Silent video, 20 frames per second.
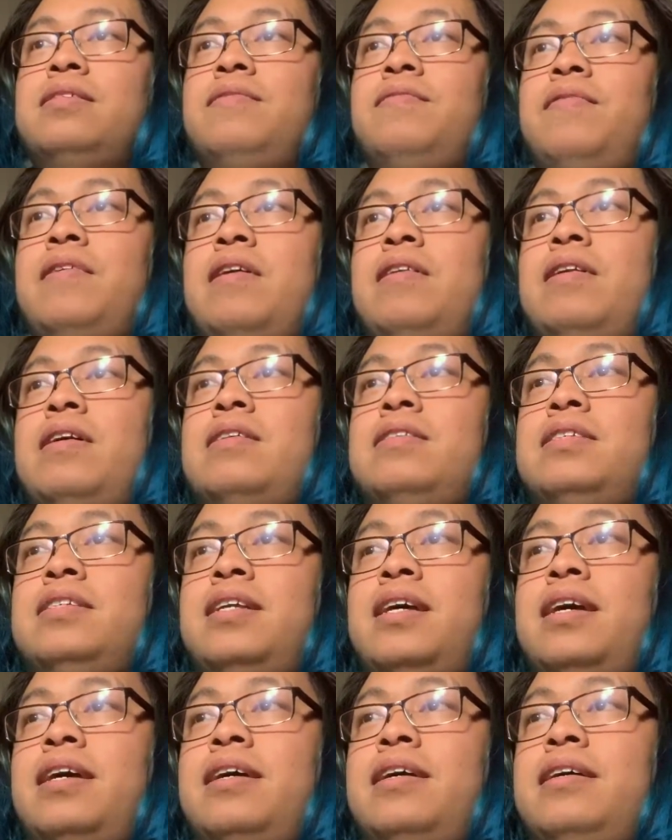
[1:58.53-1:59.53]
Found out
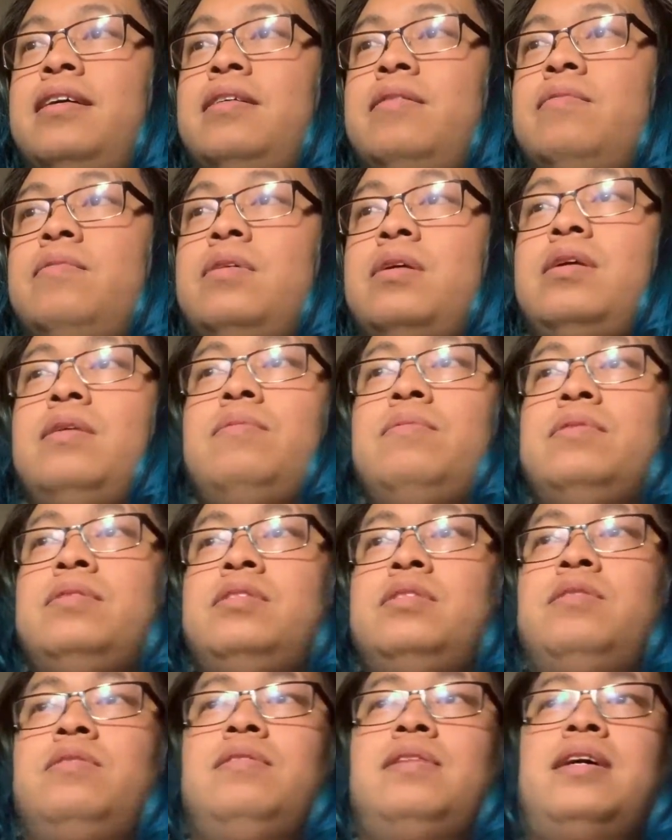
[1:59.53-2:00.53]
today, it was
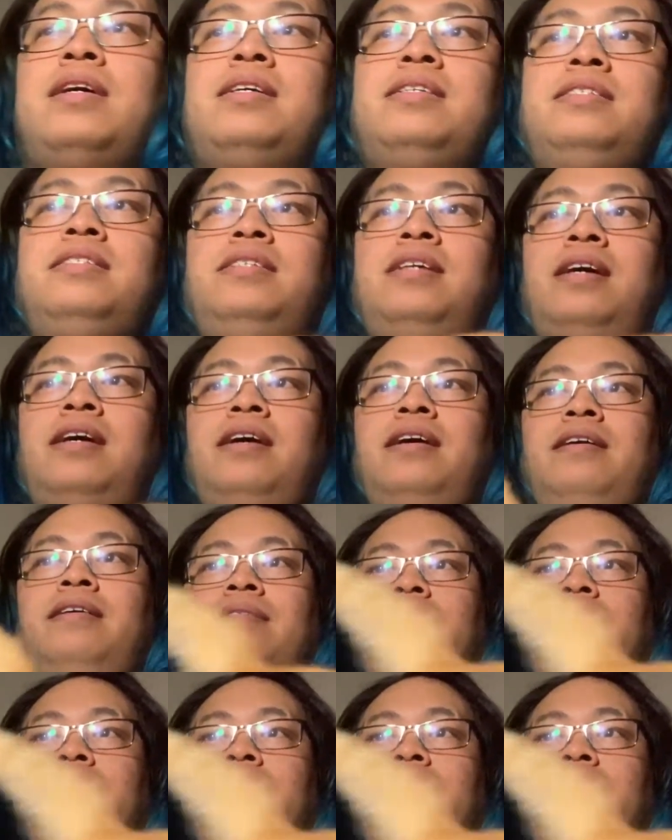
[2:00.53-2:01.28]
her last day.